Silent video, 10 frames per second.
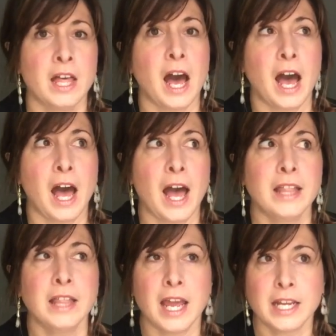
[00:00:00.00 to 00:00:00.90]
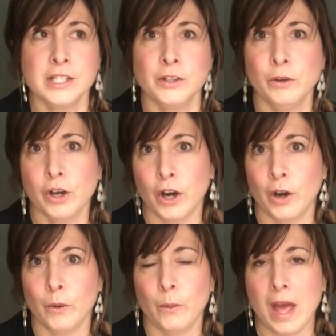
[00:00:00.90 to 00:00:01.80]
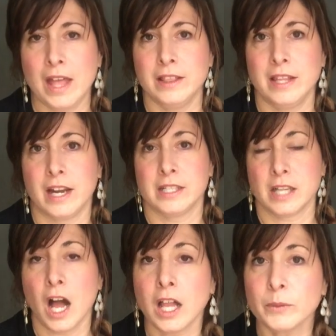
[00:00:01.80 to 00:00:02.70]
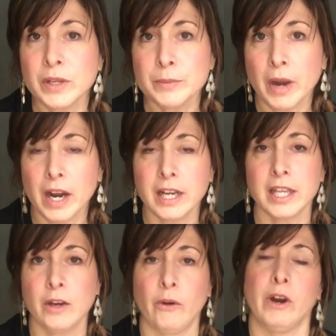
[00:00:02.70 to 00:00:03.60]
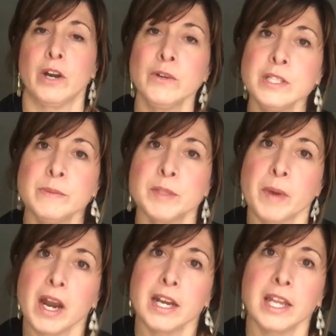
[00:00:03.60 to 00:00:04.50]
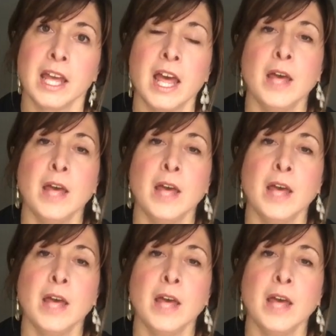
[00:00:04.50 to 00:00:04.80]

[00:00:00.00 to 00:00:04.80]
I like to go when there's a Halloween party or a Christmas party.